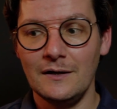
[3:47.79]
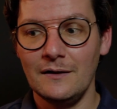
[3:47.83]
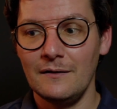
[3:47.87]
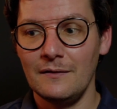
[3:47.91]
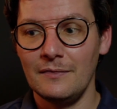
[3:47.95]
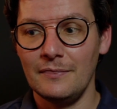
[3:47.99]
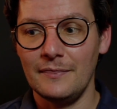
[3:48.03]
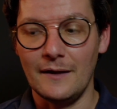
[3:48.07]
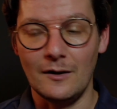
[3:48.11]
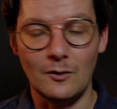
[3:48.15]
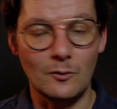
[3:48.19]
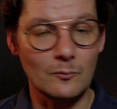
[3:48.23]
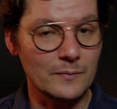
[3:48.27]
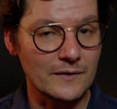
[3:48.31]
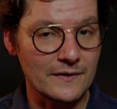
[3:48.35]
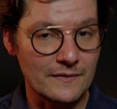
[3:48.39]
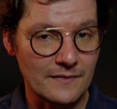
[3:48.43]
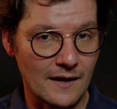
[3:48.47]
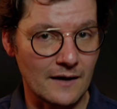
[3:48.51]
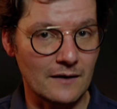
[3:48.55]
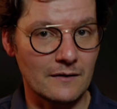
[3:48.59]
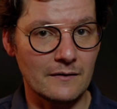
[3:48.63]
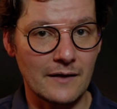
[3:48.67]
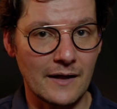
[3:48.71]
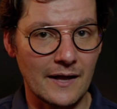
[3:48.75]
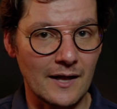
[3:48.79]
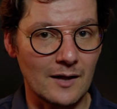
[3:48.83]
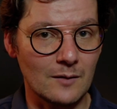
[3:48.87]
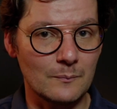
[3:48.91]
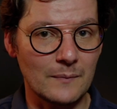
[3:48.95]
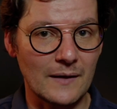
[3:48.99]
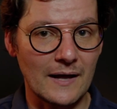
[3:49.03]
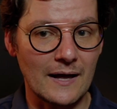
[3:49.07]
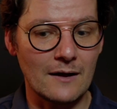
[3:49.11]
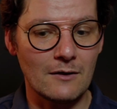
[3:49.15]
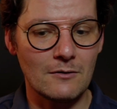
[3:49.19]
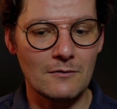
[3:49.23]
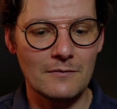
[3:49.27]
they'll be there to help
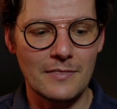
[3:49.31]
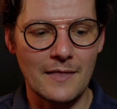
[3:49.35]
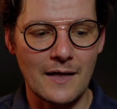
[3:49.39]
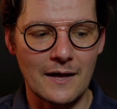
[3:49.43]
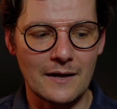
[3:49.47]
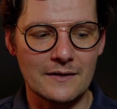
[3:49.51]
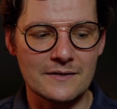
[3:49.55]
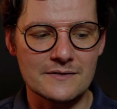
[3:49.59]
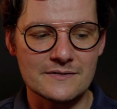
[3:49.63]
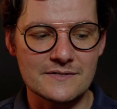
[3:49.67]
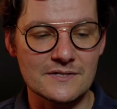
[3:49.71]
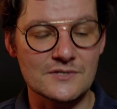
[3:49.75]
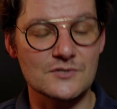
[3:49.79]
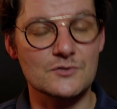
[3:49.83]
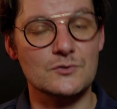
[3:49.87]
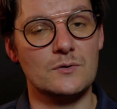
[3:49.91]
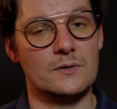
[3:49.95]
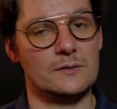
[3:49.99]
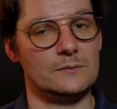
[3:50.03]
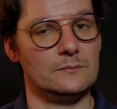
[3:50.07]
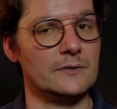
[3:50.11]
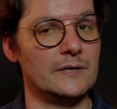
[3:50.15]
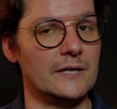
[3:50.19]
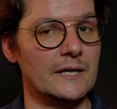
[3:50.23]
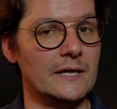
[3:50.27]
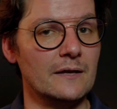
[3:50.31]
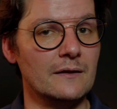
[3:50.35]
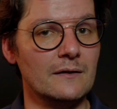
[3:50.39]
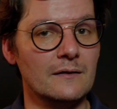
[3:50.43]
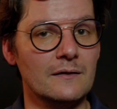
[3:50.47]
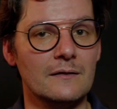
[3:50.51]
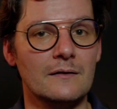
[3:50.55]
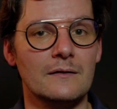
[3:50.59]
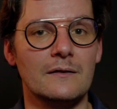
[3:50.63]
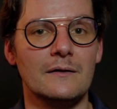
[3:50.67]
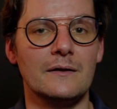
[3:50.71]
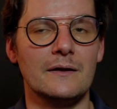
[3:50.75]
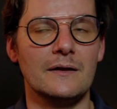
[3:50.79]
out. That is extremely
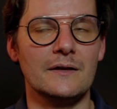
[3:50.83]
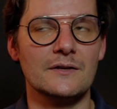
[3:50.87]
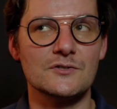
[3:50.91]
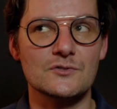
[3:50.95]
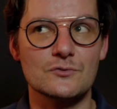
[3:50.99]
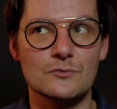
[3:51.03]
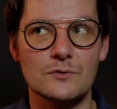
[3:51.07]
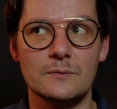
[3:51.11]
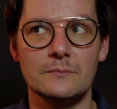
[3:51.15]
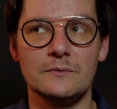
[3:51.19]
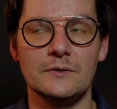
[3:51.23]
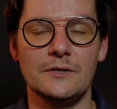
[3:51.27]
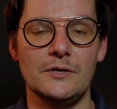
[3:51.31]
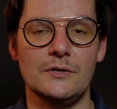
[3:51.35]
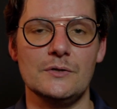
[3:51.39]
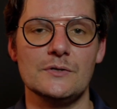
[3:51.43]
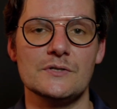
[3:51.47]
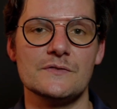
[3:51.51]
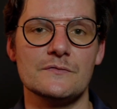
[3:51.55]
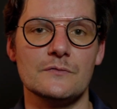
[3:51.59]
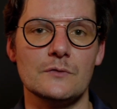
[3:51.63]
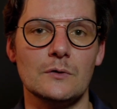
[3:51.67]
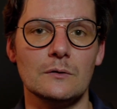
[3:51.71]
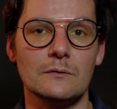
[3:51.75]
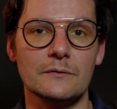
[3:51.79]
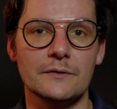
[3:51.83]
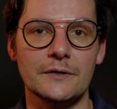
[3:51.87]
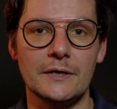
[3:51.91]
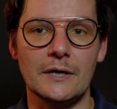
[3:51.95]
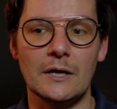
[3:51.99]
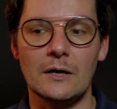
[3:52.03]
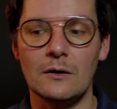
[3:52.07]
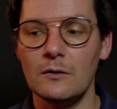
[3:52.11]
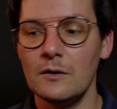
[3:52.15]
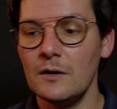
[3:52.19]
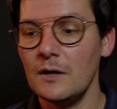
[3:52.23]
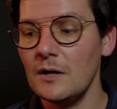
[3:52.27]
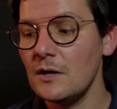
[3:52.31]
useful,
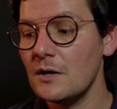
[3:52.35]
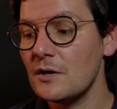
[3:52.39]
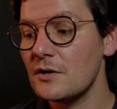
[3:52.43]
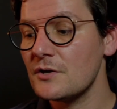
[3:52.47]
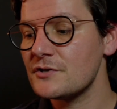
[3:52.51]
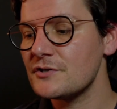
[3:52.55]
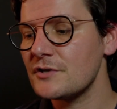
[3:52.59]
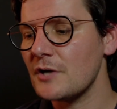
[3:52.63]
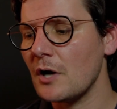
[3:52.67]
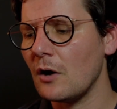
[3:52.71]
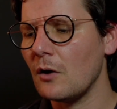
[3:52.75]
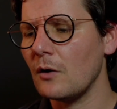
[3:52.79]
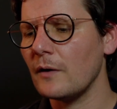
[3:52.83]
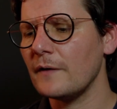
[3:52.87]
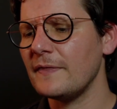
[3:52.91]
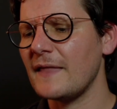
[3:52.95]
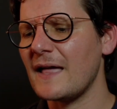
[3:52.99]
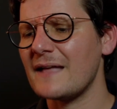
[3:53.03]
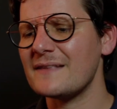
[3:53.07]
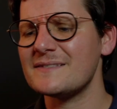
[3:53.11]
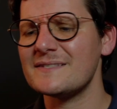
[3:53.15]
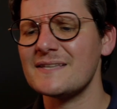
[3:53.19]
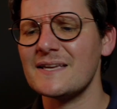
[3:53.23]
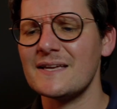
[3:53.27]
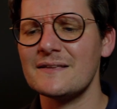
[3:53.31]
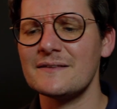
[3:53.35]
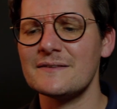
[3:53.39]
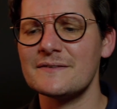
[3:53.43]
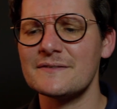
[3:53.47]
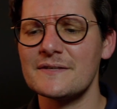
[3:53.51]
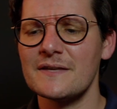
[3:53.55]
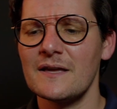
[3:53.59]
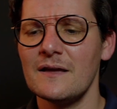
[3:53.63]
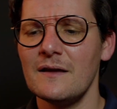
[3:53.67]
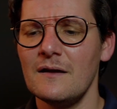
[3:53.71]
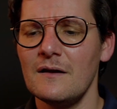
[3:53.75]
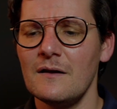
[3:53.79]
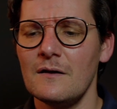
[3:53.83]
So in that
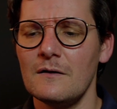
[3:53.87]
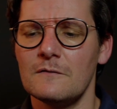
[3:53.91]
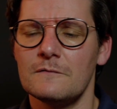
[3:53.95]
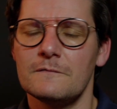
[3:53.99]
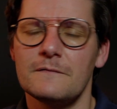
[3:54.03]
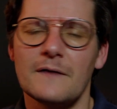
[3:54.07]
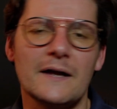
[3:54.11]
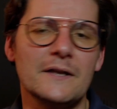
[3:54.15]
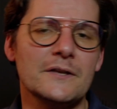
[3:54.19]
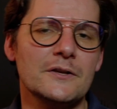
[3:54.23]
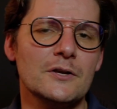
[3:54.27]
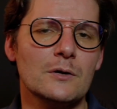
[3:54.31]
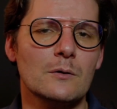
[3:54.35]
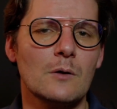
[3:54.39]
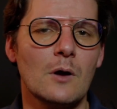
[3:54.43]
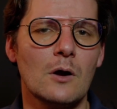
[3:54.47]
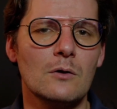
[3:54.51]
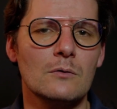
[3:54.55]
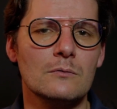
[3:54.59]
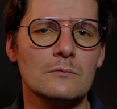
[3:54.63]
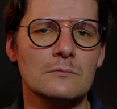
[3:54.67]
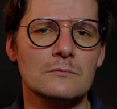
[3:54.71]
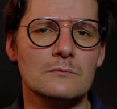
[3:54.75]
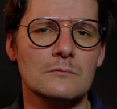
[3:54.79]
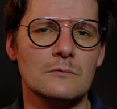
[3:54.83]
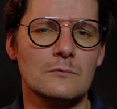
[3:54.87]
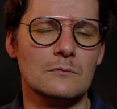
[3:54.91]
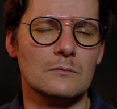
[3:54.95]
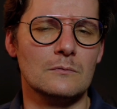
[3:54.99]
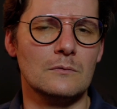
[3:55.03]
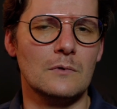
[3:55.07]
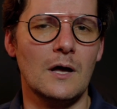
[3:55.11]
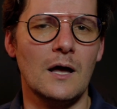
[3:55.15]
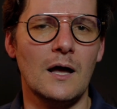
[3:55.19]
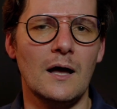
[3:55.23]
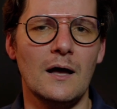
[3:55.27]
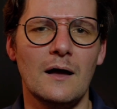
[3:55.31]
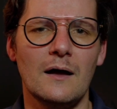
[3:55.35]
sense, find your own
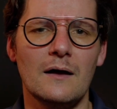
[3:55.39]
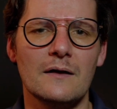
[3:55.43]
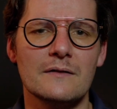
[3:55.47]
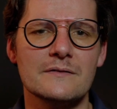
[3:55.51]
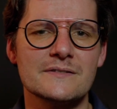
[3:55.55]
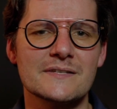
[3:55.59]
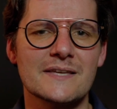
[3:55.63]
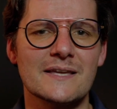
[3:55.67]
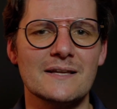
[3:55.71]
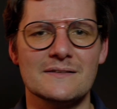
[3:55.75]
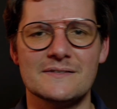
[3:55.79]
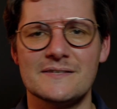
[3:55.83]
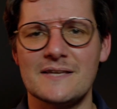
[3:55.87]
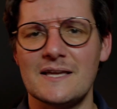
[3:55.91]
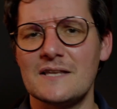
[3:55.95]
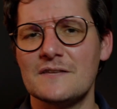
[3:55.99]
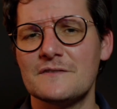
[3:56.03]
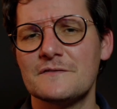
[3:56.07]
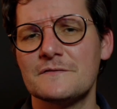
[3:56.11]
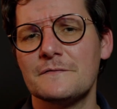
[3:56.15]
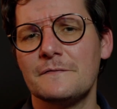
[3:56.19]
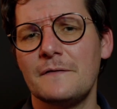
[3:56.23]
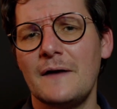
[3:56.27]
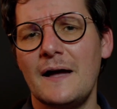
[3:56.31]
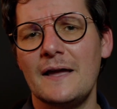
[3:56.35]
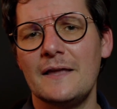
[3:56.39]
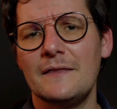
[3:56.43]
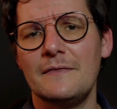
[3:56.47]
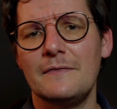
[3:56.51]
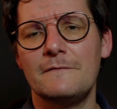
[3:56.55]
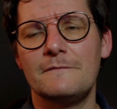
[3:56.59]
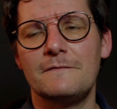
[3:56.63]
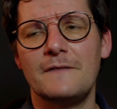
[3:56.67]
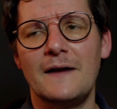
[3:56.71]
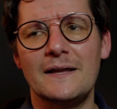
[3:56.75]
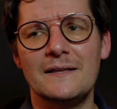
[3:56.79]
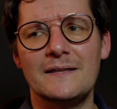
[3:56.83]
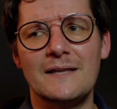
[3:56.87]
skill sets.
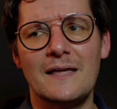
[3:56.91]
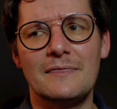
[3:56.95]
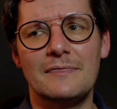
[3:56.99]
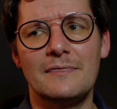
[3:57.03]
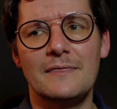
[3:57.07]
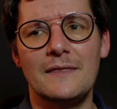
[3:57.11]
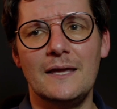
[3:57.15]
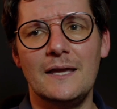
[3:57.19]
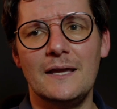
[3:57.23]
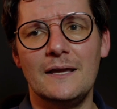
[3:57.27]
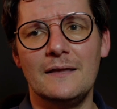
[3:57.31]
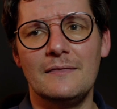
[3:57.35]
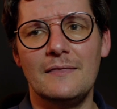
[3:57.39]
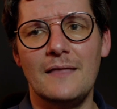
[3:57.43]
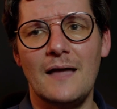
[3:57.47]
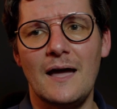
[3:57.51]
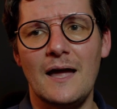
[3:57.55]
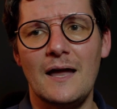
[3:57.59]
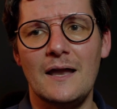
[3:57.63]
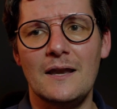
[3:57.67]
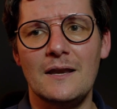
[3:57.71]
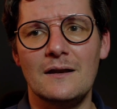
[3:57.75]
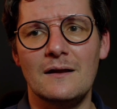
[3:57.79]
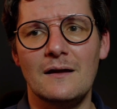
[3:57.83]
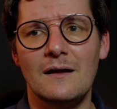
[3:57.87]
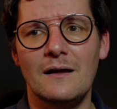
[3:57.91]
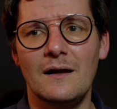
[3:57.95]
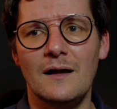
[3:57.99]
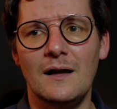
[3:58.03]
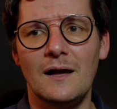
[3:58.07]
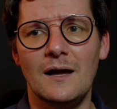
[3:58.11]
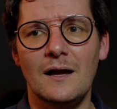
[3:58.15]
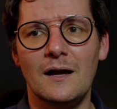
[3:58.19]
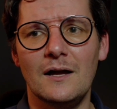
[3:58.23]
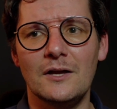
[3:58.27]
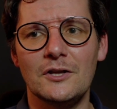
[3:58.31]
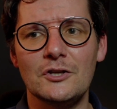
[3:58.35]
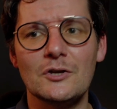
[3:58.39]
Find that thing that
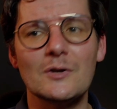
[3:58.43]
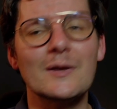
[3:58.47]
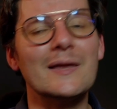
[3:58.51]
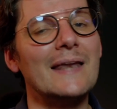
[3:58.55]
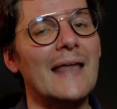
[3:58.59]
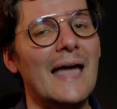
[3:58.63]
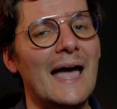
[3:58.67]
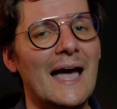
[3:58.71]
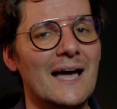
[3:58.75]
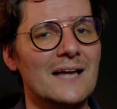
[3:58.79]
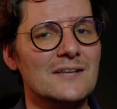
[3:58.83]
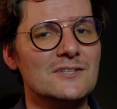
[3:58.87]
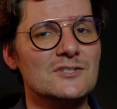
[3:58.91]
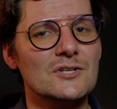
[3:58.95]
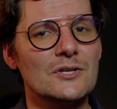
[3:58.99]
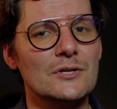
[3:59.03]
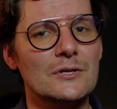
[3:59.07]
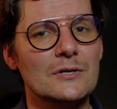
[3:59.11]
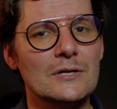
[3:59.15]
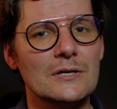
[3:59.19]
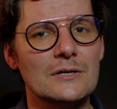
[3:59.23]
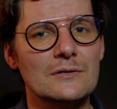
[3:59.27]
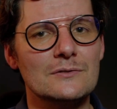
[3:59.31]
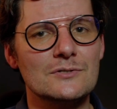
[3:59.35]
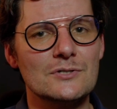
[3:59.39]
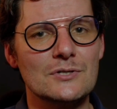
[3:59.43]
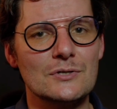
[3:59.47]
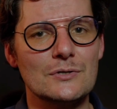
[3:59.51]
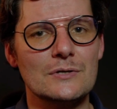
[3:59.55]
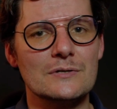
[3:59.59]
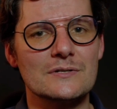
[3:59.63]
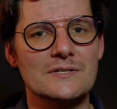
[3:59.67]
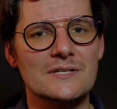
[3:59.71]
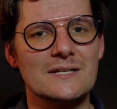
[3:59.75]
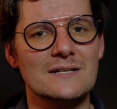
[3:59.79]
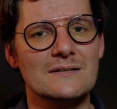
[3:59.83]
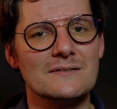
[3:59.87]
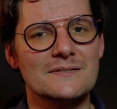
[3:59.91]
you can add to your
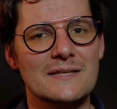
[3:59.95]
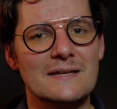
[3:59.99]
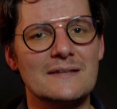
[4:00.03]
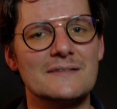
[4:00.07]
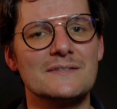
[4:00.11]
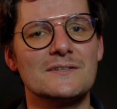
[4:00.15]
skills that's